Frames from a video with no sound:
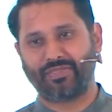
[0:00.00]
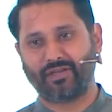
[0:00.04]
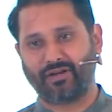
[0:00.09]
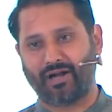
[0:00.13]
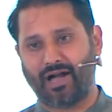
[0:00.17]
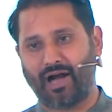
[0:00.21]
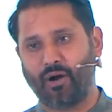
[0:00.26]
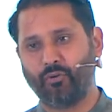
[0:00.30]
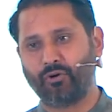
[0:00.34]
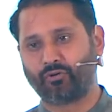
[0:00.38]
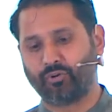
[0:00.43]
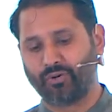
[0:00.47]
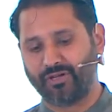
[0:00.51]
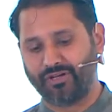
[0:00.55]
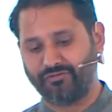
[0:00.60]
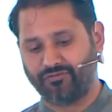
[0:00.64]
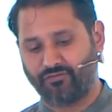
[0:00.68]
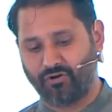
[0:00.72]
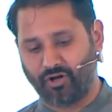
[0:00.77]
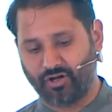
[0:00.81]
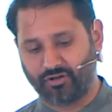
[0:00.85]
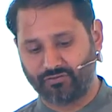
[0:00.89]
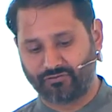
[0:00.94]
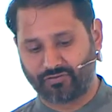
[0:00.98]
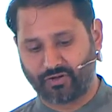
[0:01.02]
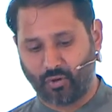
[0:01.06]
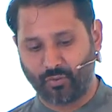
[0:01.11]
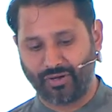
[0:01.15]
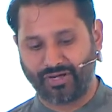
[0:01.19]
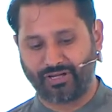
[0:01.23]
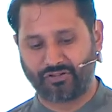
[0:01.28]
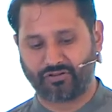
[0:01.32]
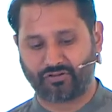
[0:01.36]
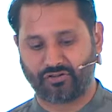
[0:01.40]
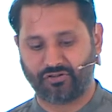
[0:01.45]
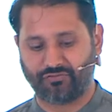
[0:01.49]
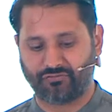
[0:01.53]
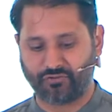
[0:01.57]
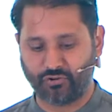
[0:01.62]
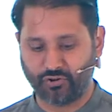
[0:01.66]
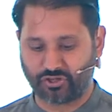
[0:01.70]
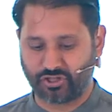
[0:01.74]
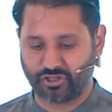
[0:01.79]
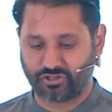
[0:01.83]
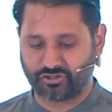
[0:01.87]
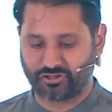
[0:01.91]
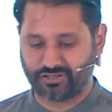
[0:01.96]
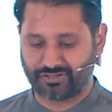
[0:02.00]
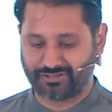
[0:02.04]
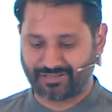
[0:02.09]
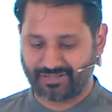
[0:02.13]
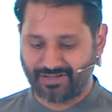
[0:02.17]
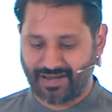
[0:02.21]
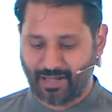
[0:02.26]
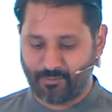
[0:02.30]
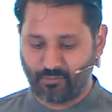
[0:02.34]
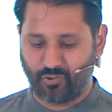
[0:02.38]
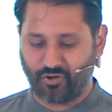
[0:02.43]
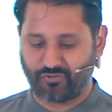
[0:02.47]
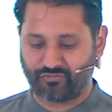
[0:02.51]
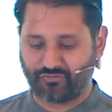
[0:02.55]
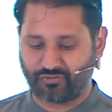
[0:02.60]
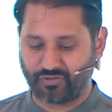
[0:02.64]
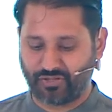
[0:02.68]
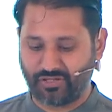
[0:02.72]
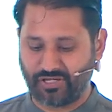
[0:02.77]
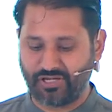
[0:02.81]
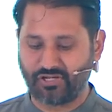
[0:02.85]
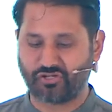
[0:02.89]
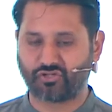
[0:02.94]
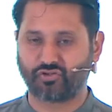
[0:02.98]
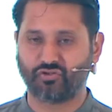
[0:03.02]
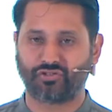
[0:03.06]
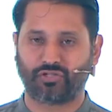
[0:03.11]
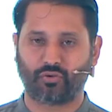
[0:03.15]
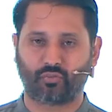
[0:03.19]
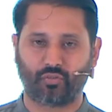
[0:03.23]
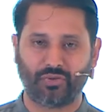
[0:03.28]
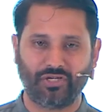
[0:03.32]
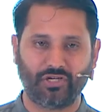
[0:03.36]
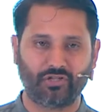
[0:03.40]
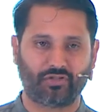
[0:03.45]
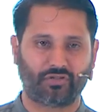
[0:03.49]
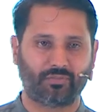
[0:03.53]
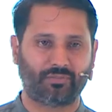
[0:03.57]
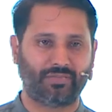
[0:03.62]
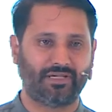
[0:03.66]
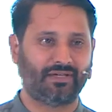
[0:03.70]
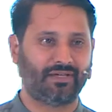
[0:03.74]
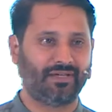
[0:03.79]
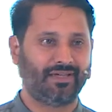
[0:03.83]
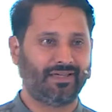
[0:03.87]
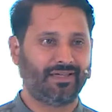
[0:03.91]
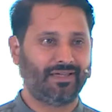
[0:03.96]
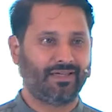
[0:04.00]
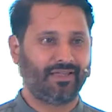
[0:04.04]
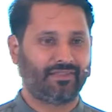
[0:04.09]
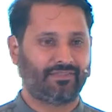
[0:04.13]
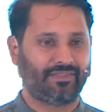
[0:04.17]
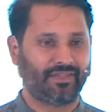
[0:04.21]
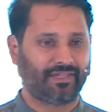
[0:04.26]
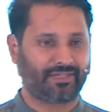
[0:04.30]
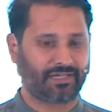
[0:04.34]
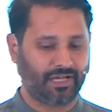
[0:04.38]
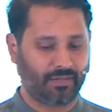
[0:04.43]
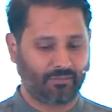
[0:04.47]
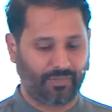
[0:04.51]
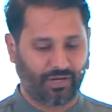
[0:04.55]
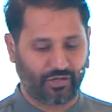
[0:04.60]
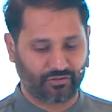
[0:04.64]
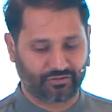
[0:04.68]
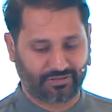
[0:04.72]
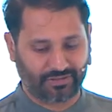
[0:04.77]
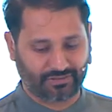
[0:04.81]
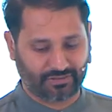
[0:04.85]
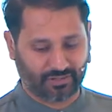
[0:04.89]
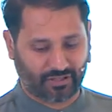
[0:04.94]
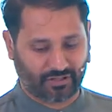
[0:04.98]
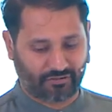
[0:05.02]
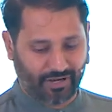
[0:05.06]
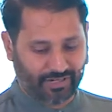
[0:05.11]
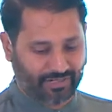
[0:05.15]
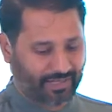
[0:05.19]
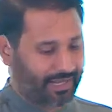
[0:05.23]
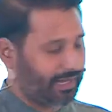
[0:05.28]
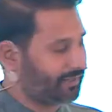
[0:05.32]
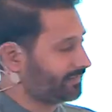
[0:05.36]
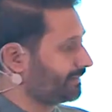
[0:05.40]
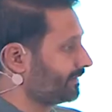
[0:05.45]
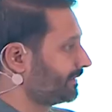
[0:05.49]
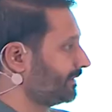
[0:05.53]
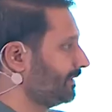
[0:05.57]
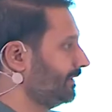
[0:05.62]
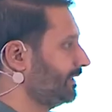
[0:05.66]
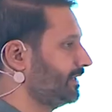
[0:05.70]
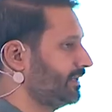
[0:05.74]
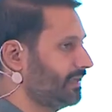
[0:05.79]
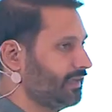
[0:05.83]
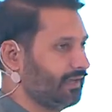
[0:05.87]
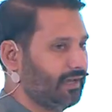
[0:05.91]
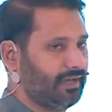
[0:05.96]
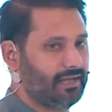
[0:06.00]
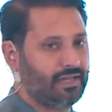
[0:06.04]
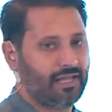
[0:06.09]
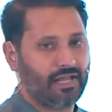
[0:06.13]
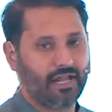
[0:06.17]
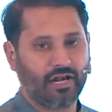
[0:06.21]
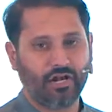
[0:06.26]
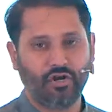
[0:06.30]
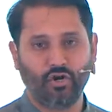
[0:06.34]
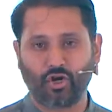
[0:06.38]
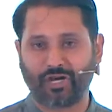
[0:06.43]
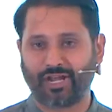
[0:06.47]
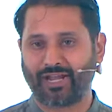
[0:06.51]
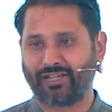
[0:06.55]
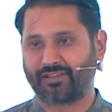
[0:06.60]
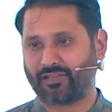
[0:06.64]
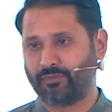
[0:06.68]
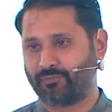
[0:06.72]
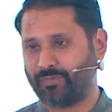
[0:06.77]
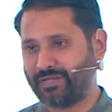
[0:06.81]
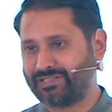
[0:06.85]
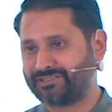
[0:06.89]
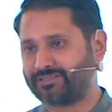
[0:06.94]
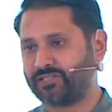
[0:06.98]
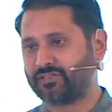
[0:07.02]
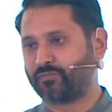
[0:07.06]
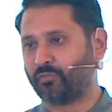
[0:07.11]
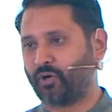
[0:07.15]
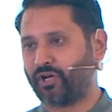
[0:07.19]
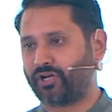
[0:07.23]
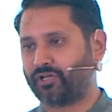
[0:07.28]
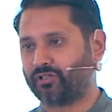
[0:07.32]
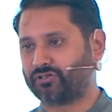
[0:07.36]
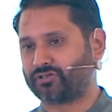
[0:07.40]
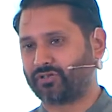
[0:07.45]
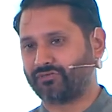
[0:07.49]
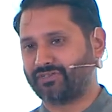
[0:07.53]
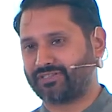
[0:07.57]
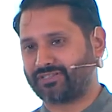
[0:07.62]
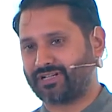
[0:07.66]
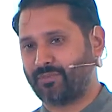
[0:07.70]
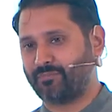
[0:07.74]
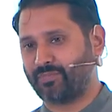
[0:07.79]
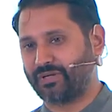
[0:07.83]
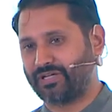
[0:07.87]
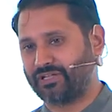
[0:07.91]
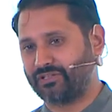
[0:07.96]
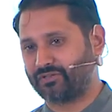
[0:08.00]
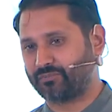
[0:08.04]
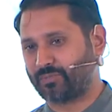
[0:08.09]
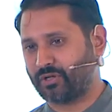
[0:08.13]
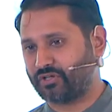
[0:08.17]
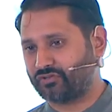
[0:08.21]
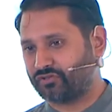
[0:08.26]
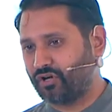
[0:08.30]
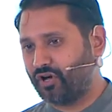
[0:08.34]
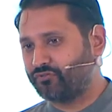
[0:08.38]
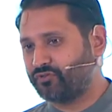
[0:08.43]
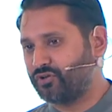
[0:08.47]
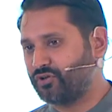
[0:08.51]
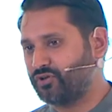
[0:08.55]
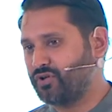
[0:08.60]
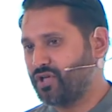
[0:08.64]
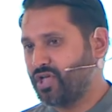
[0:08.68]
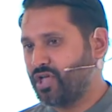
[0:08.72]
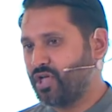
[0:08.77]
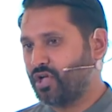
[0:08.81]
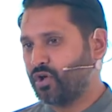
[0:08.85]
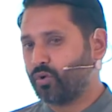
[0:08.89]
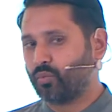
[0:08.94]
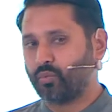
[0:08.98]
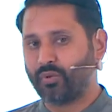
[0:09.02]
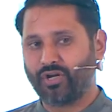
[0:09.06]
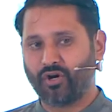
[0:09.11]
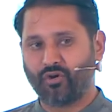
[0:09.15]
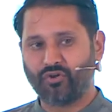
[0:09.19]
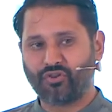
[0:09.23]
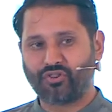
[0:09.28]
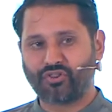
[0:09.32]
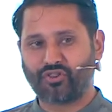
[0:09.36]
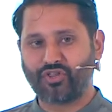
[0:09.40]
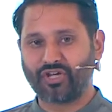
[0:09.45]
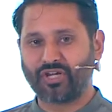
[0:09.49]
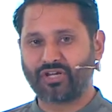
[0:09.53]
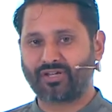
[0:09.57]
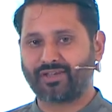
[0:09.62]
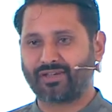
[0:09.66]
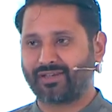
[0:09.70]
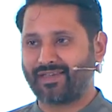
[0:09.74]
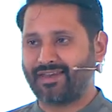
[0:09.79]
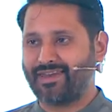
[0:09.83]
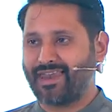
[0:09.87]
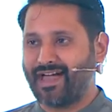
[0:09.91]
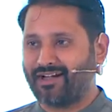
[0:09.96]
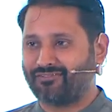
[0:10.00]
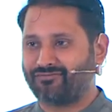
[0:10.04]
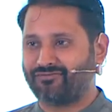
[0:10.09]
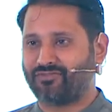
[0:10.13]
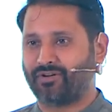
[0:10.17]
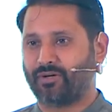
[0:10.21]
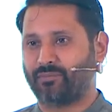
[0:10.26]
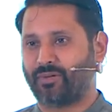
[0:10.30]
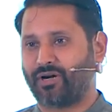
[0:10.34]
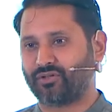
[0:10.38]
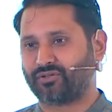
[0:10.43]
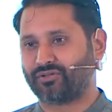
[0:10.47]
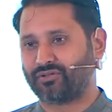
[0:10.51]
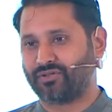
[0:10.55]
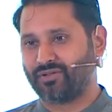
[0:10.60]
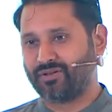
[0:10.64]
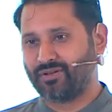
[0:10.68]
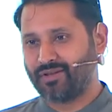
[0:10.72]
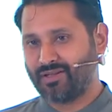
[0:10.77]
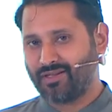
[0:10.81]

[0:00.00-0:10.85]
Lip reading: how it will evolve going into the future? So there's a number of issues that we need to be thinking about. There's a great article in here looking at the business models of these companies, because often we don't think enough about